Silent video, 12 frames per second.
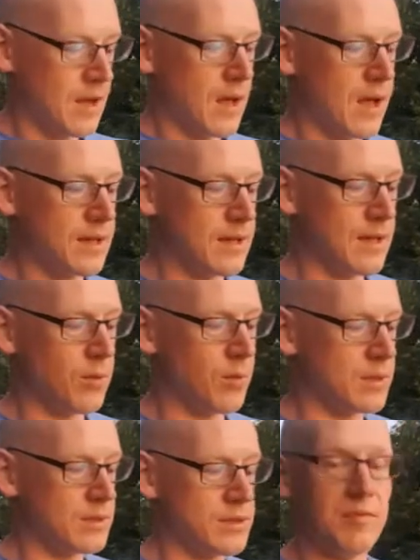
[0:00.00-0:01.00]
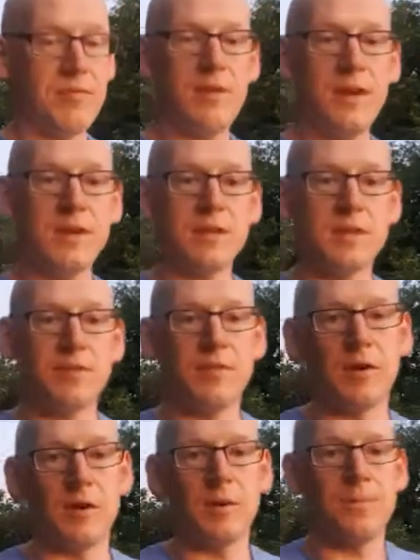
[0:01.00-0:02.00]
And then once I've finished the
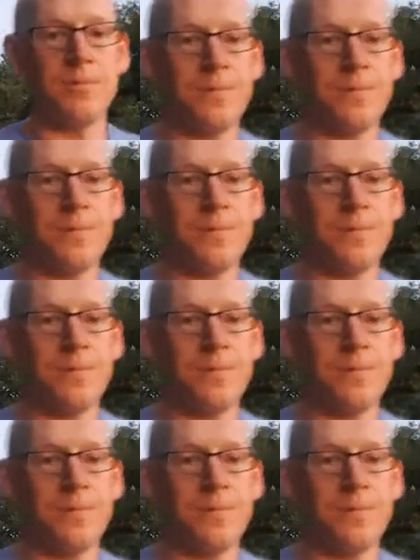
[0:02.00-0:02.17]
form,